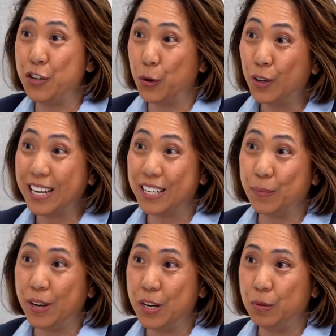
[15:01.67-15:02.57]
to your
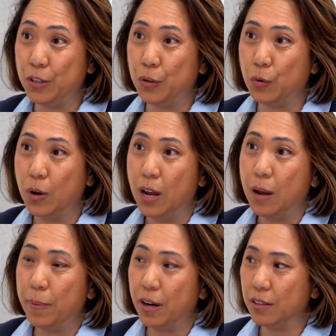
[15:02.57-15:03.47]
kids what you do,
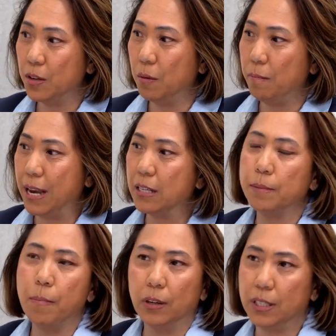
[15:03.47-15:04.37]
but also make a
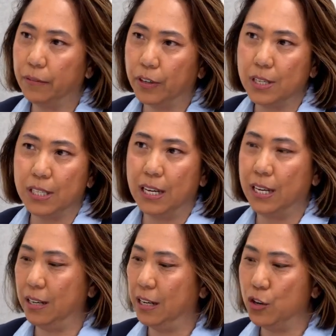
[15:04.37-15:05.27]
small difference
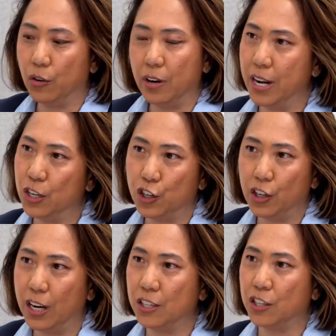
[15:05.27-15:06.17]
in your
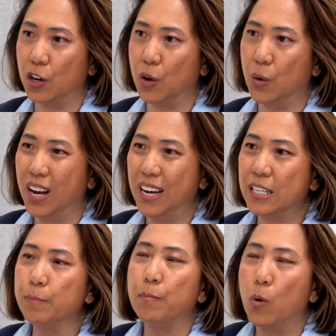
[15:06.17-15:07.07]
niche. And so
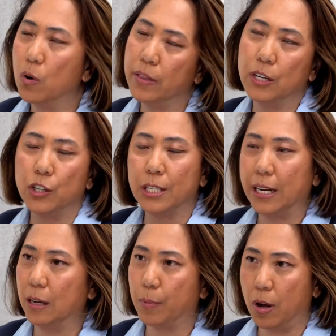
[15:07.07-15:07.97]
it's more than just
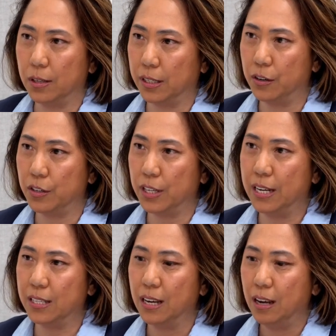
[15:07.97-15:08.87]
setting up call centers.
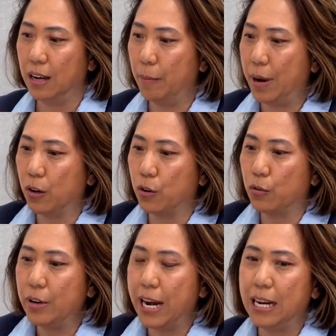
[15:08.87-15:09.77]
It's about
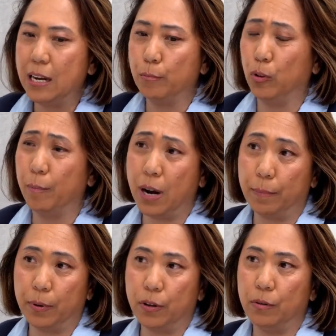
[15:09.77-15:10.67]
creating employment
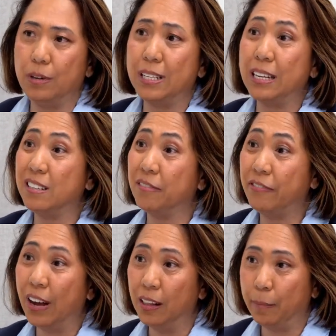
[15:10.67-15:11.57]
opportunities and
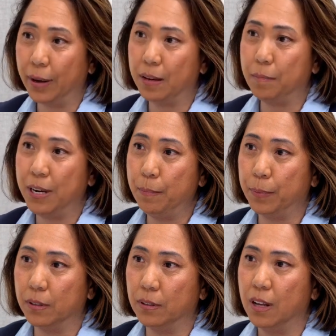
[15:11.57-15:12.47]
developing
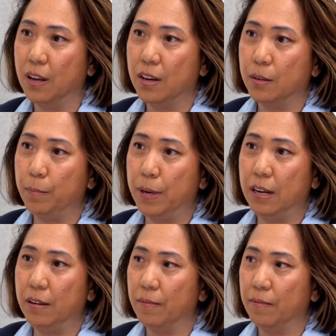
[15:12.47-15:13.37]
people to
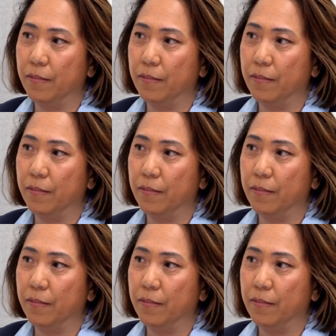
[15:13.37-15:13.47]
be